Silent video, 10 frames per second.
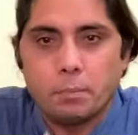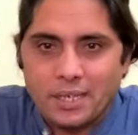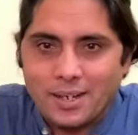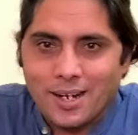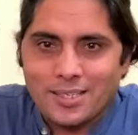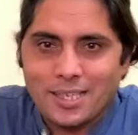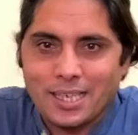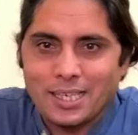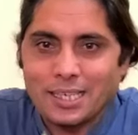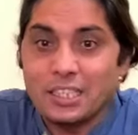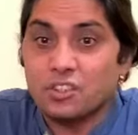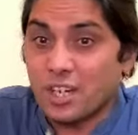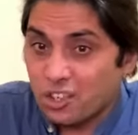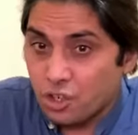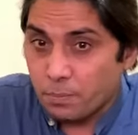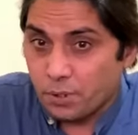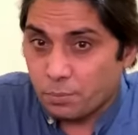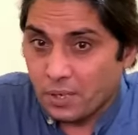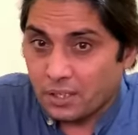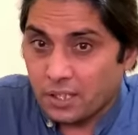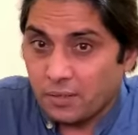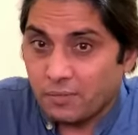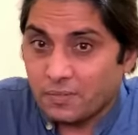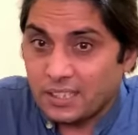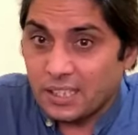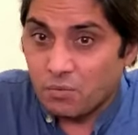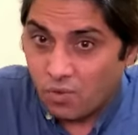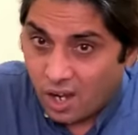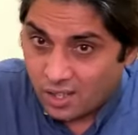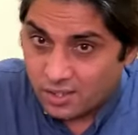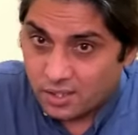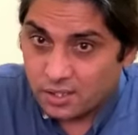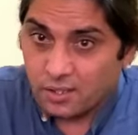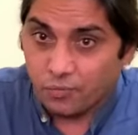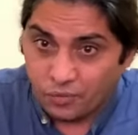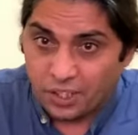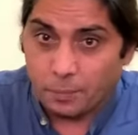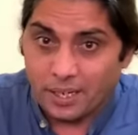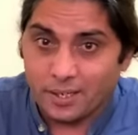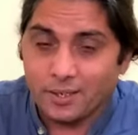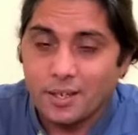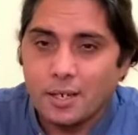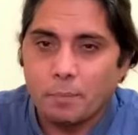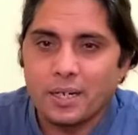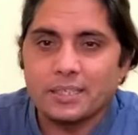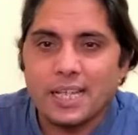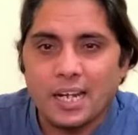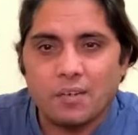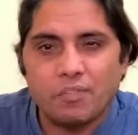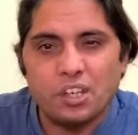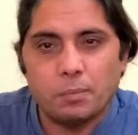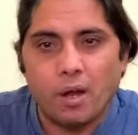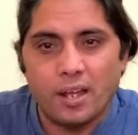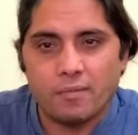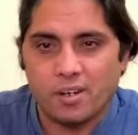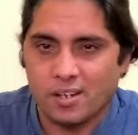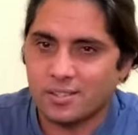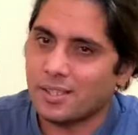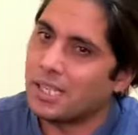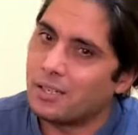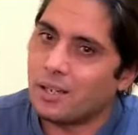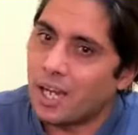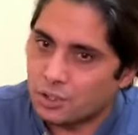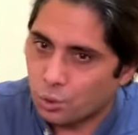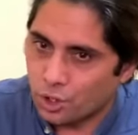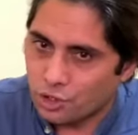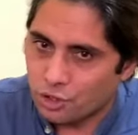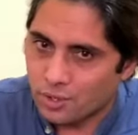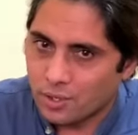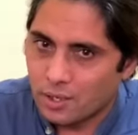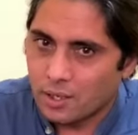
Because in interaction perspective, there was feedback, but that feedback was in isolation.